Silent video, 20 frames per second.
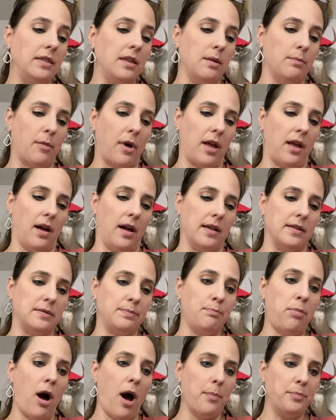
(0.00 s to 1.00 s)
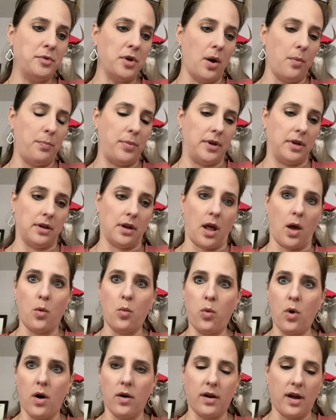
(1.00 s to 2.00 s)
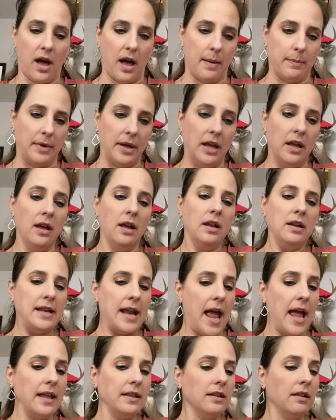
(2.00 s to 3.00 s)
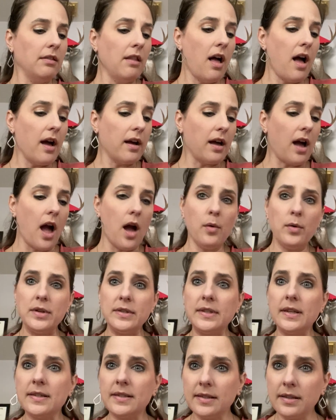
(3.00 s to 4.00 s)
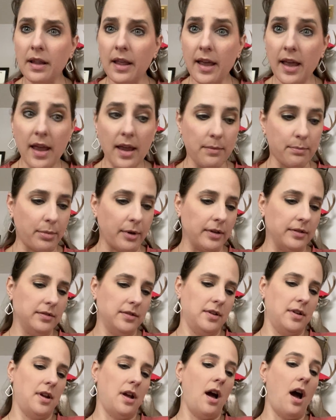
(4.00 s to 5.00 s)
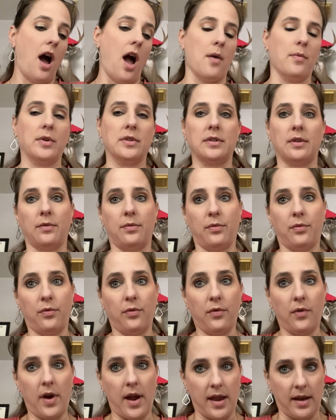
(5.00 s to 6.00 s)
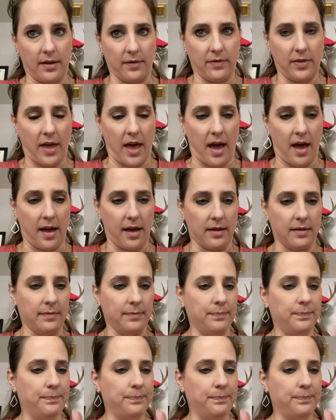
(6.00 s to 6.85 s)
then my eyes popped open and I woke up. Dang the luck, I was asleep. I was afraid of that.